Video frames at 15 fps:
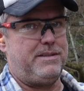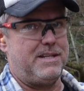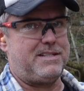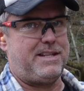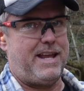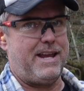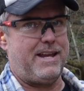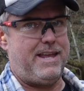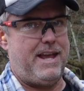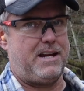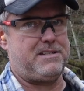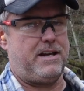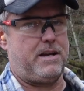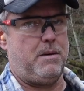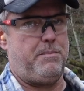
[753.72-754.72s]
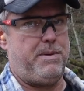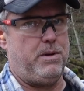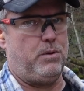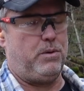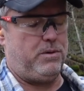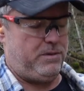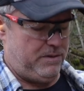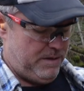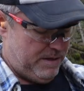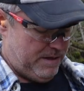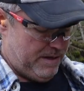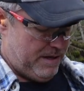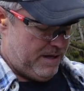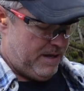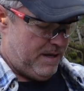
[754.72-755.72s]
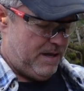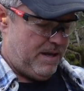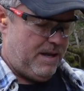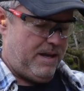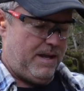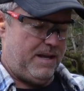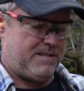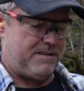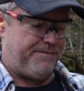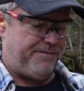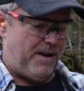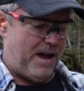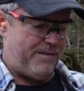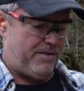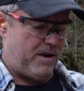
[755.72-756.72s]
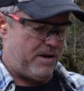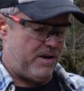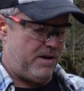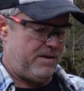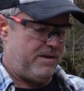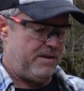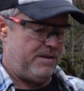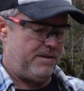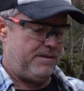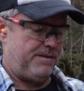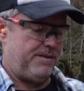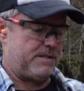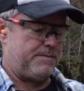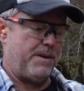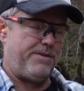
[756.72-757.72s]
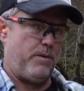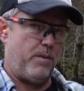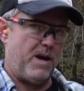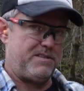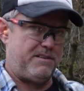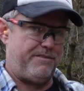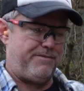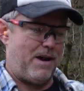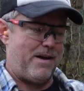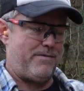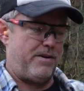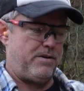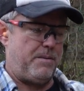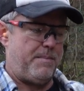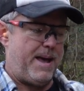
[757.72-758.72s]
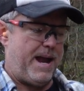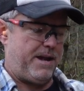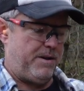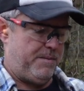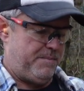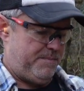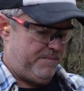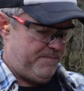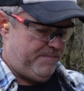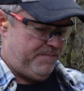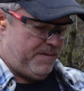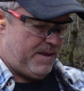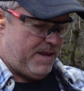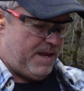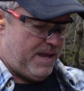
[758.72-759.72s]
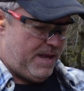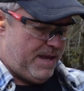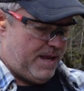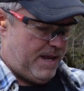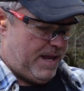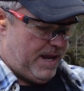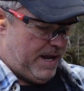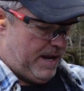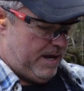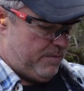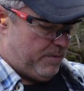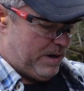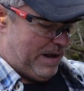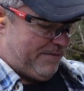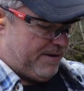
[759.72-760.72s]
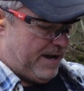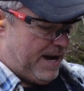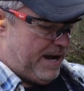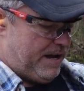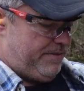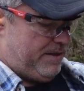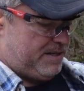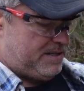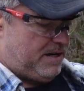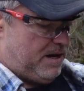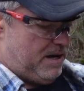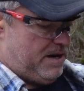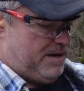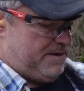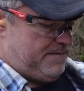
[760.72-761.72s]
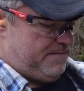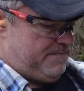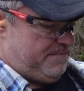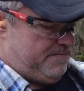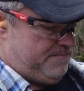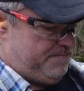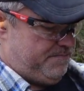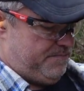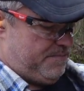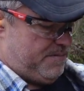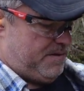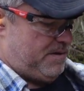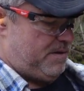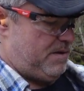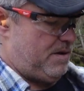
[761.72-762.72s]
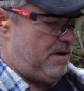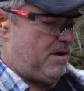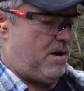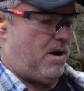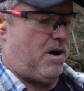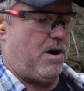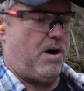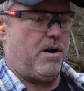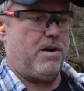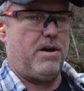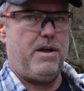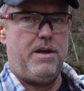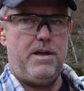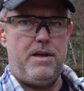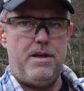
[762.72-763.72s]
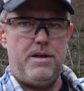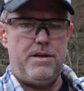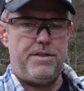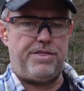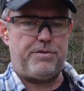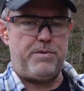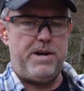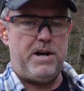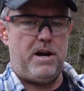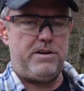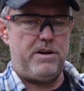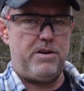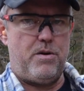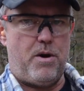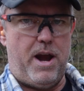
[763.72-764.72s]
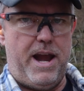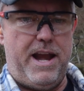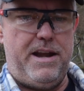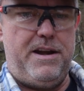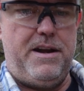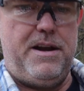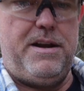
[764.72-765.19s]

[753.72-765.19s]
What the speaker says: this thing kicks like a mule. It's the 500, the Smith & Wesson 500 Magnum. And what I've got in this gun are 300 grain